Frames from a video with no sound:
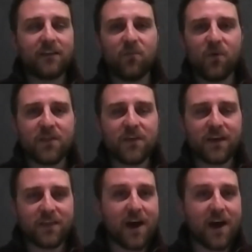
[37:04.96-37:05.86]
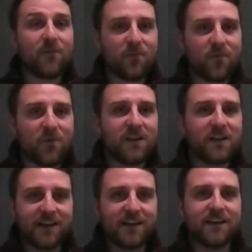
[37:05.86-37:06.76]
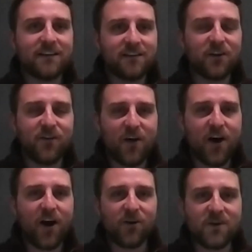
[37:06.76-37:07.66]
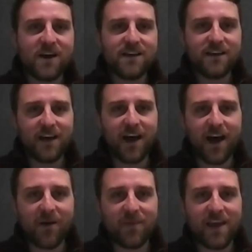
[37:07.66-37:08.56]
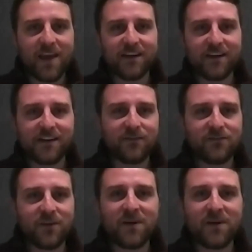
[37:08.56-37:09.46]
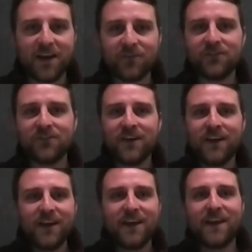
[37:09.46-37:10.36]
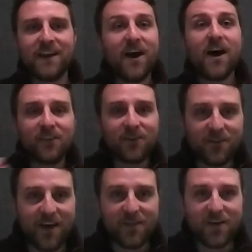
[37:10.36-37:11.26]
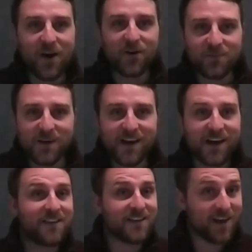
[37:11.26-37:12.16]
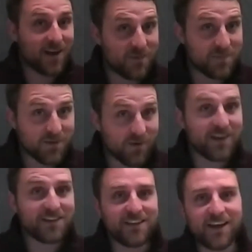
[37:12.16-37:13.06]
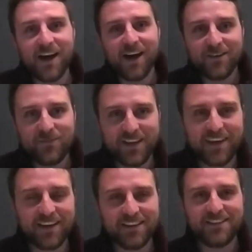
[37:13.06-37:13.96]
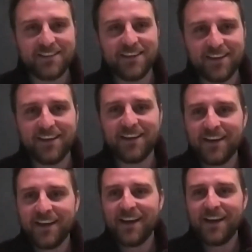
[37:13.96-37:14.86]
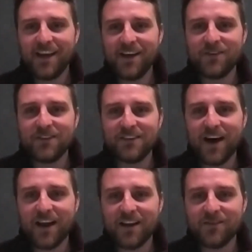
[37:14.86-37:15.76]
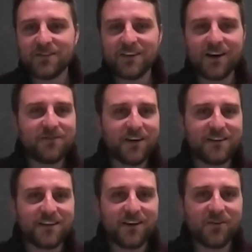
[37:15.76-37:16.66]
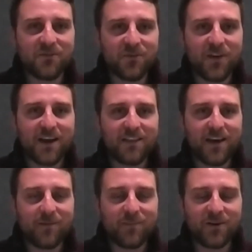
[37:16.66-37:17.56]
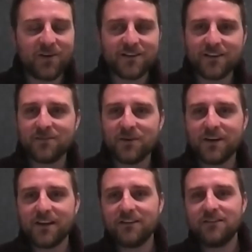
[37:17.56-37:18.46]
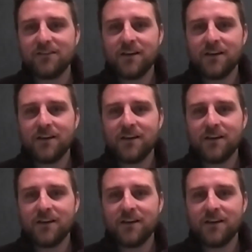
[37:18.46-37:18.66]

one thing that I really needed to learn the hard way. And if somebody else cannot learn that the hard way, I think that would be great, because it was not fun to go through that burnout experience.